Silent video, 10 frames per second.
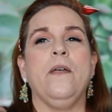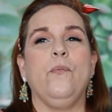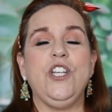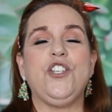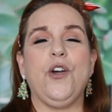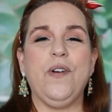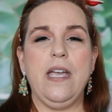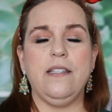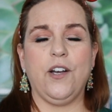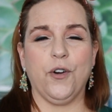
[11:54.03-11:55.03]
we
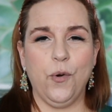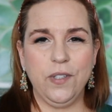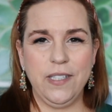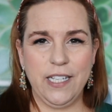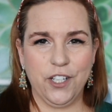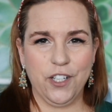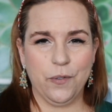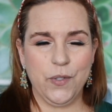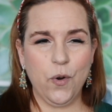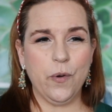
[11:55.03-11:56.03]
showcase our Gold Digger
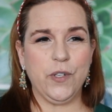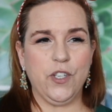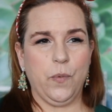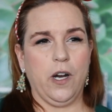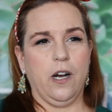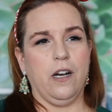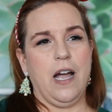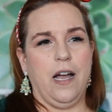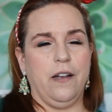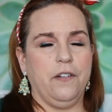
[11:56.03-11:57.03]
Resort, which is where
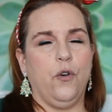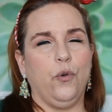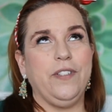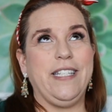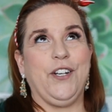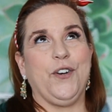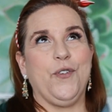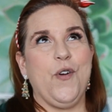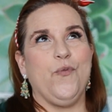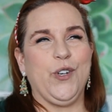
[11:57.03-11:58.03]
Gold
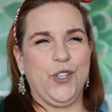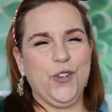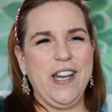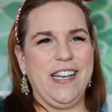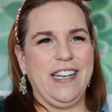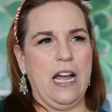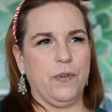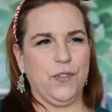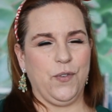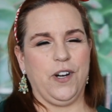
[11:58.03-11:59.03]
Digger Retreat, not
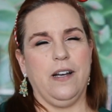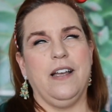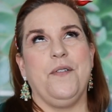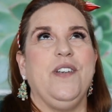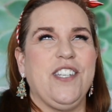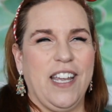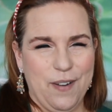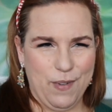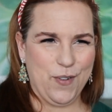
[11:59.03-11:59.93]
resort. I wish I had my